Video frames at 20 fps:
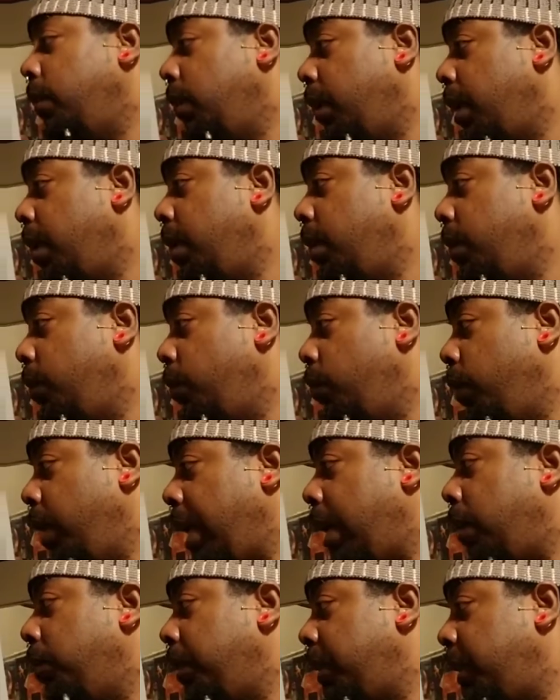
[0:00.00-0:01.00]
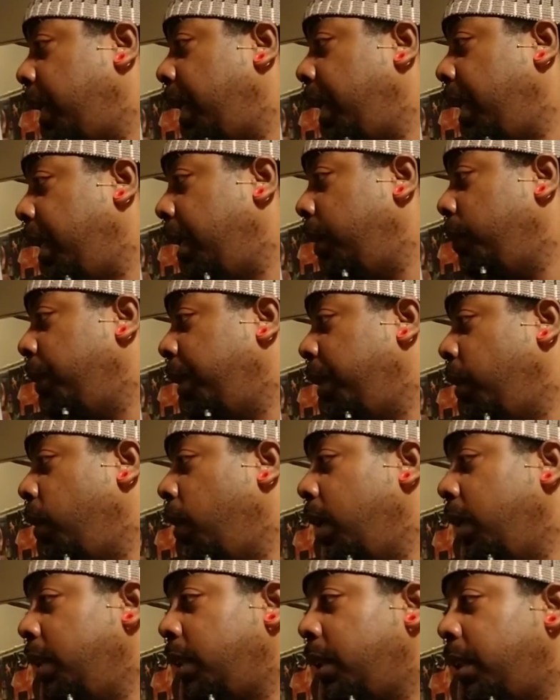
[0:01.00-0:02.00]
learned what I was saying,
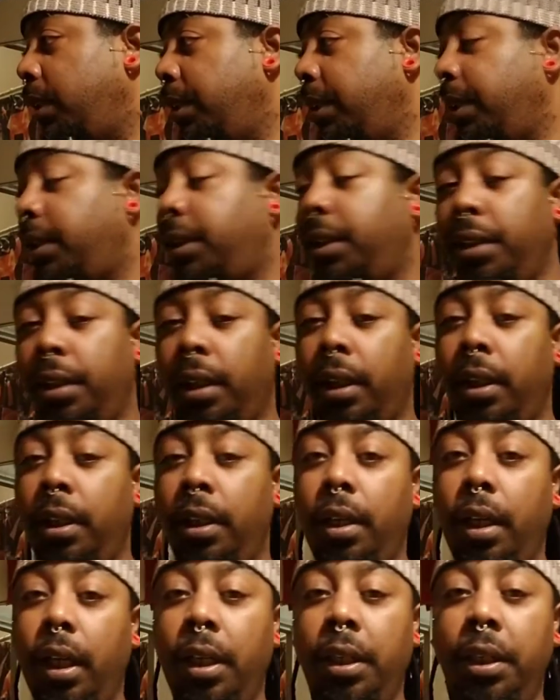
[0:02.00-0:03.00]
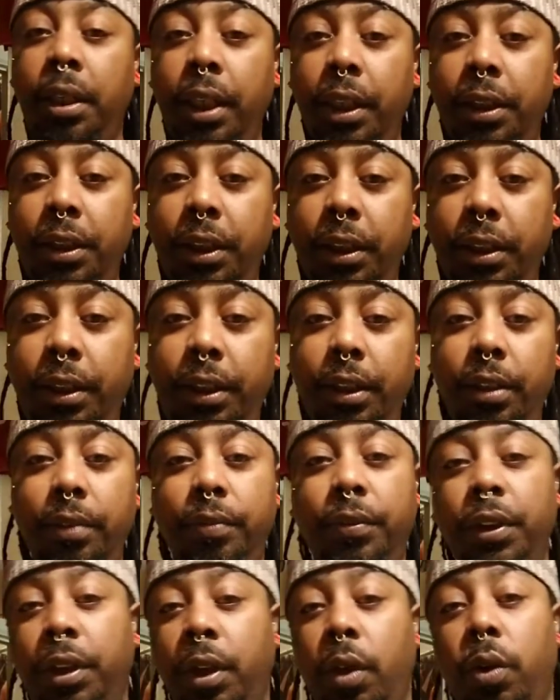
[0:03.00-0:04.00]
regardless, because he took initiative
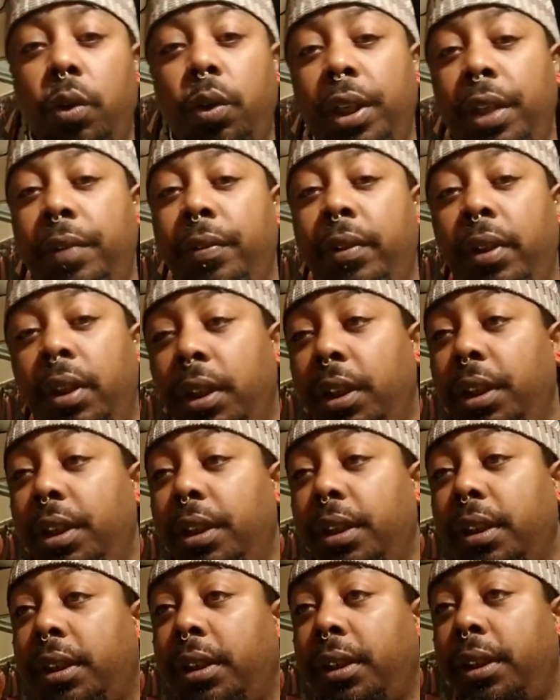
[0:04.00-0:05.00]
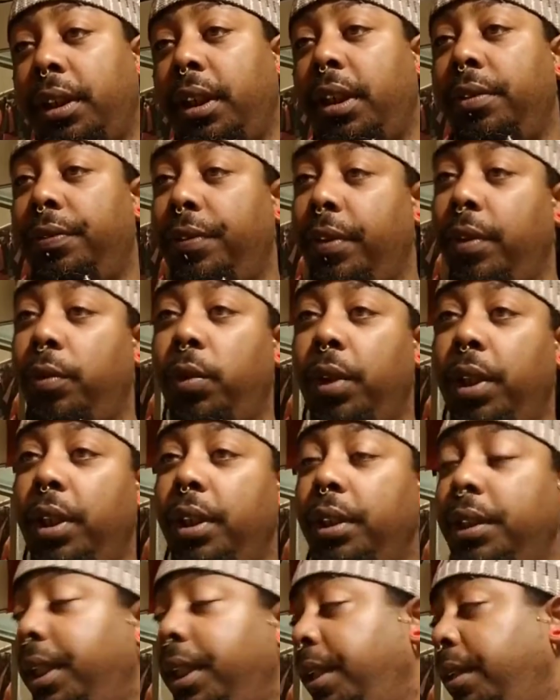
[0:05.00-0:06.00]
to go even look to see if it
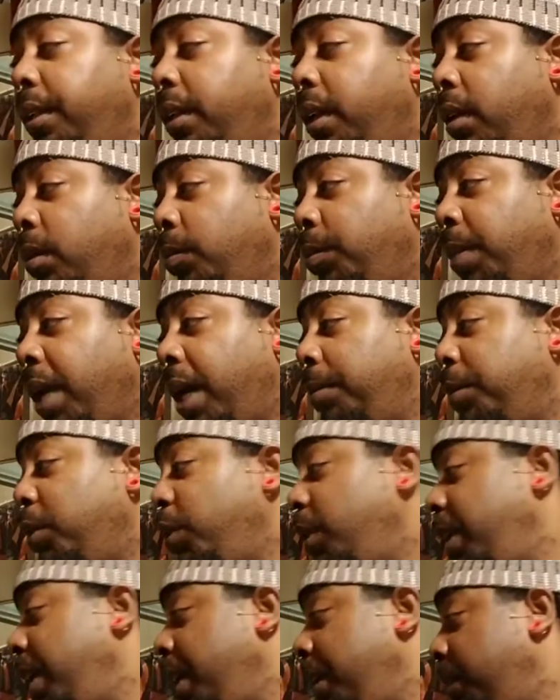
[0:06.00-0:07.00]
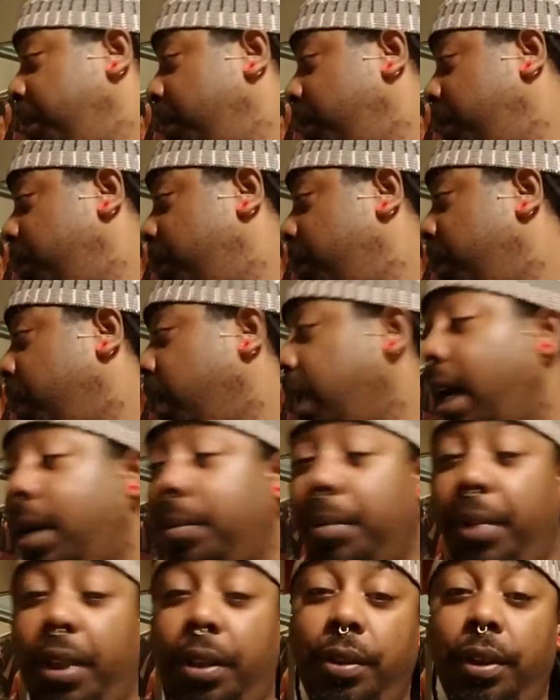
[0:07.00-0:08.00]
was in a Bible in the
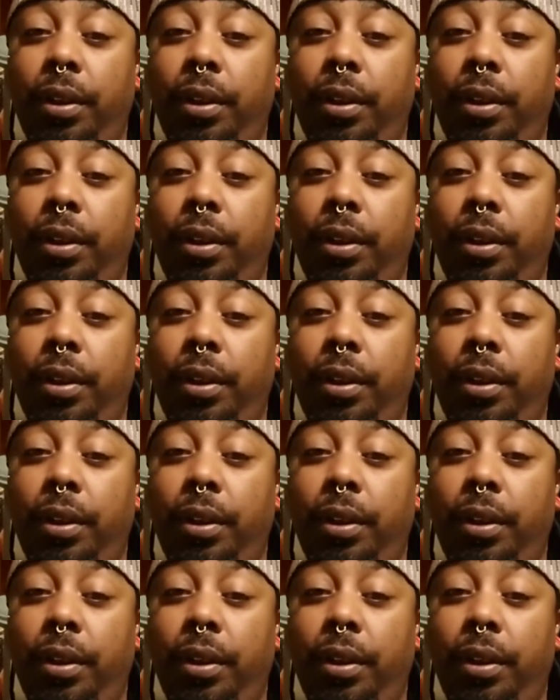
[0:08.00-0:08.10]
library.